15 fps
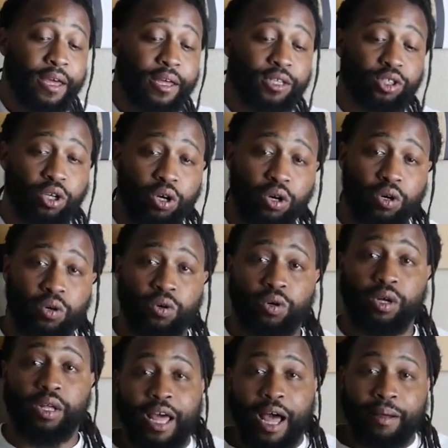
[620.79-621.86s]
So
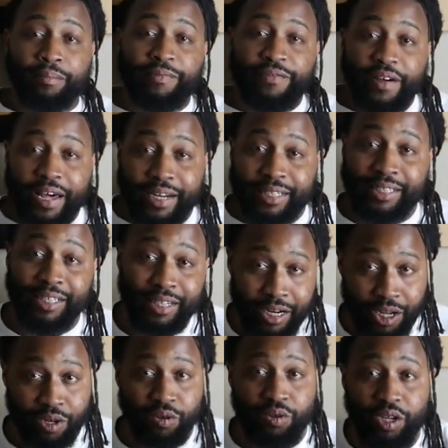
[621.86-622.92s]
I'm fat as shit
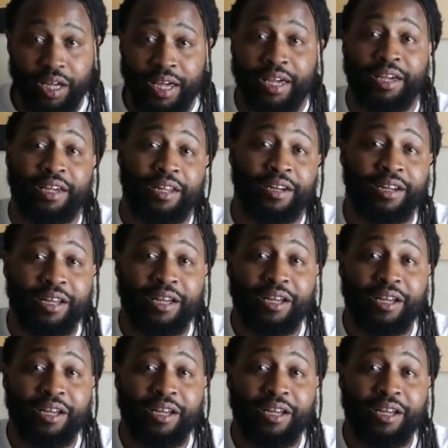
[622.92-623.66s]
now, and